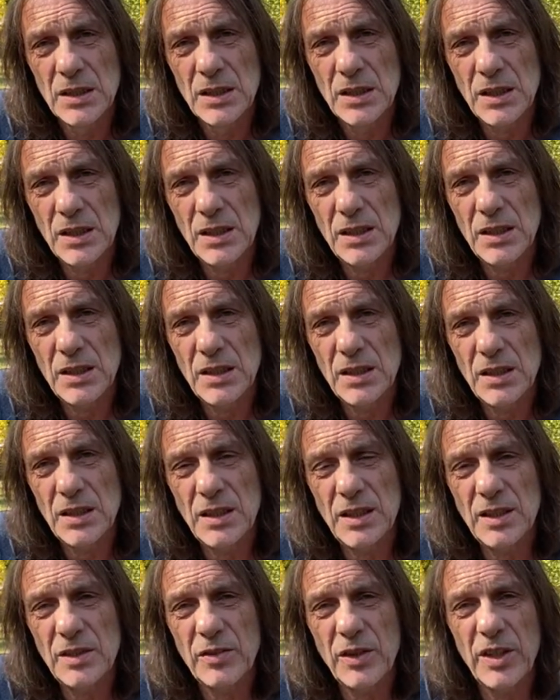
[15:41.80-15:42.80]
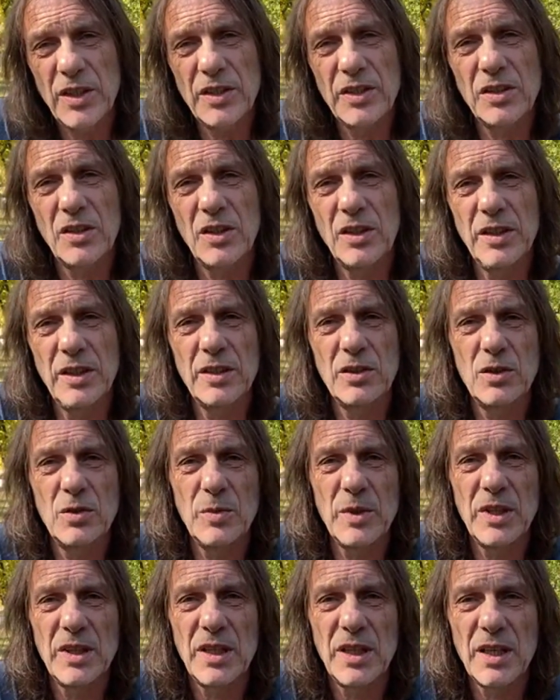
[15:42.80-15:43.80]
it is very disheartening to
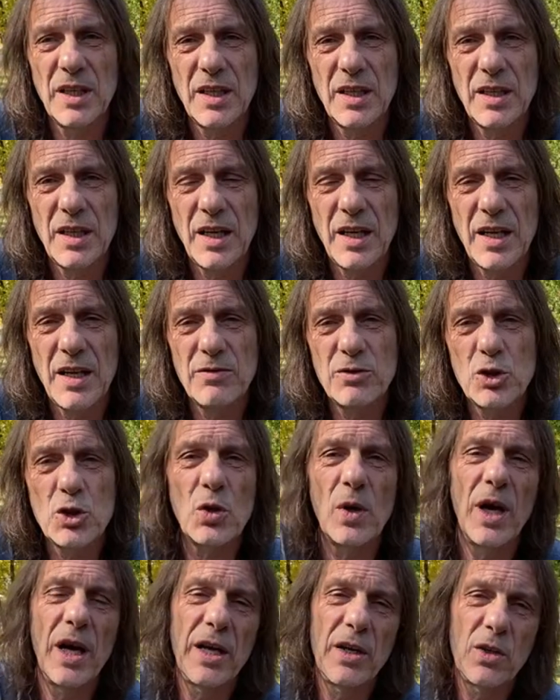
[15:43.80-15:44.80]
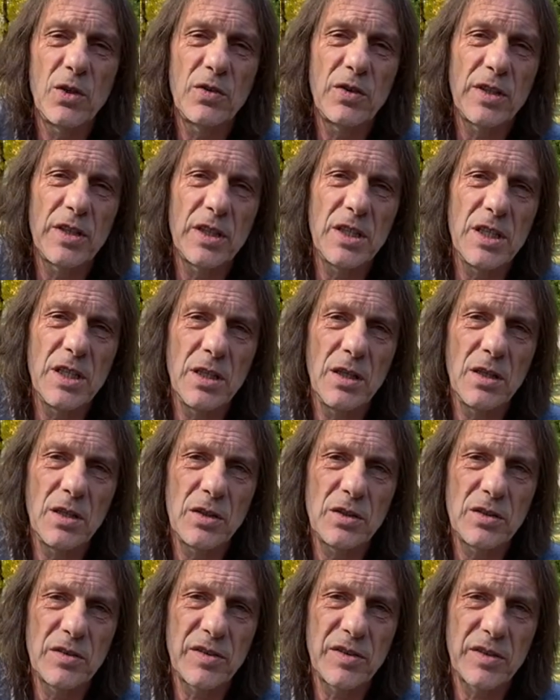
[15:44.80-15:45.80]
me that I have tried over the
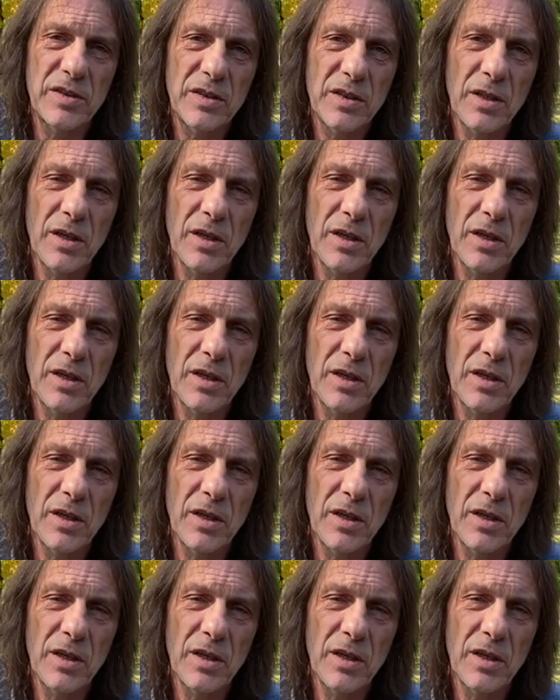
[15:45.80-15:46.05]
years,